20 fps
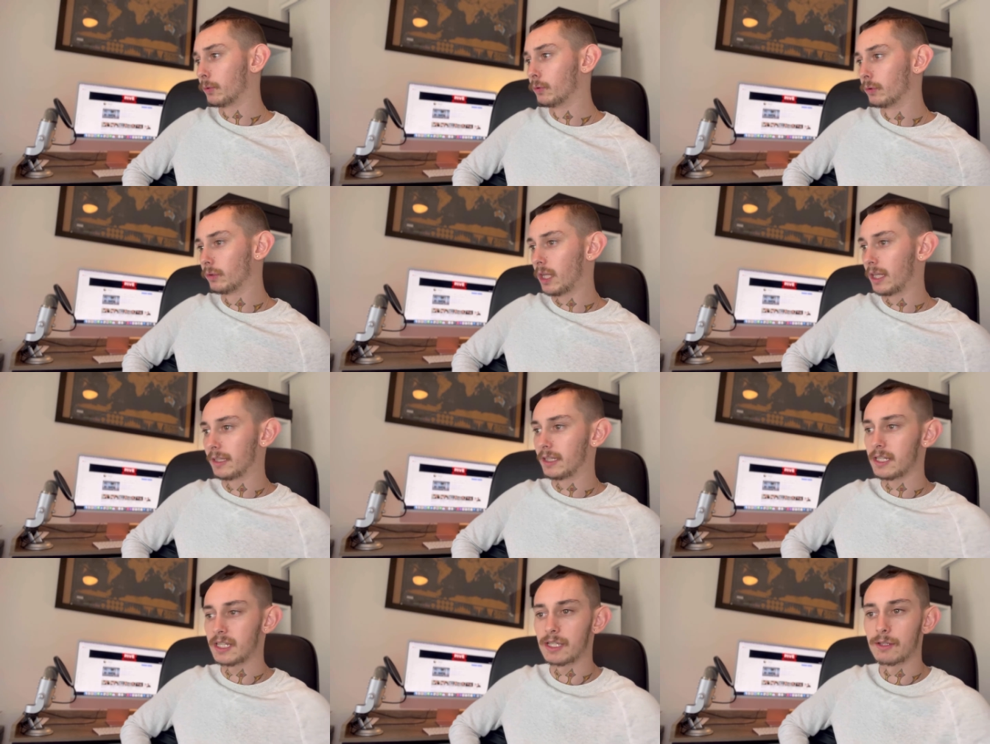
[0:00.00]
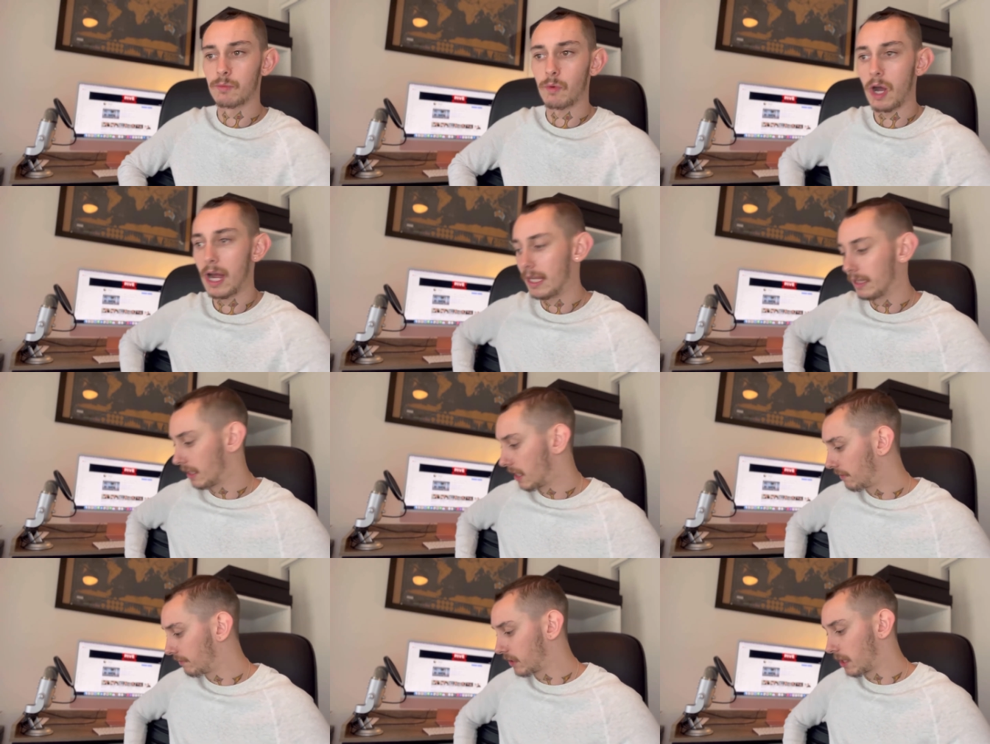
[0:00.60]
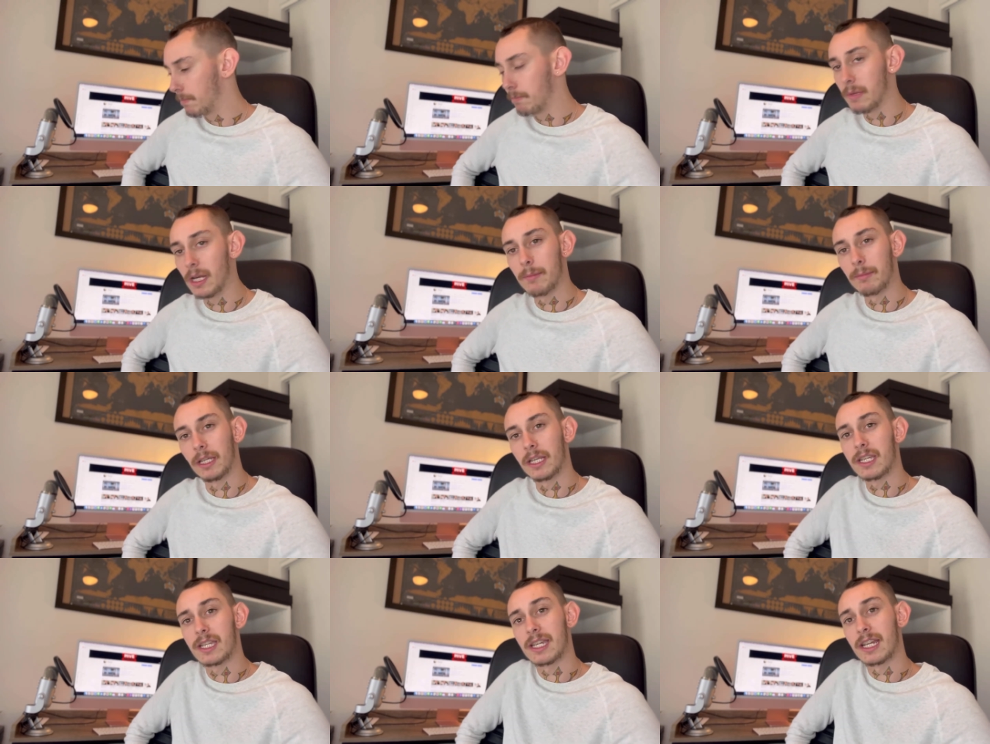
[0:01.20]
like, this is why I love the
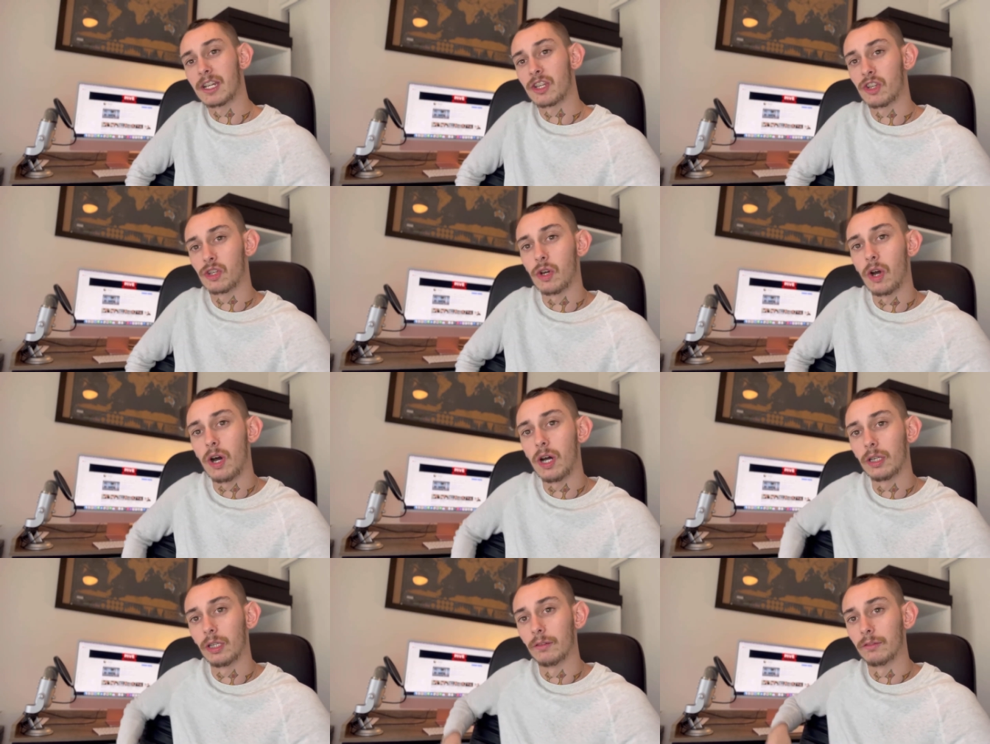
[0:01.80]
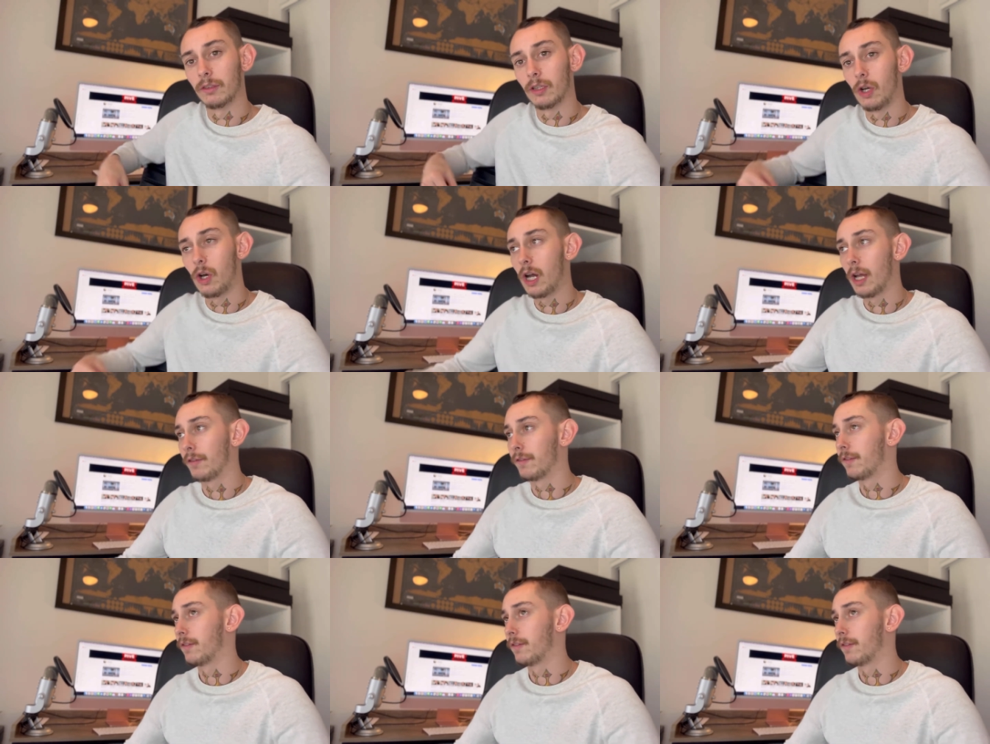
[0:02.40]
minimalistic style of life.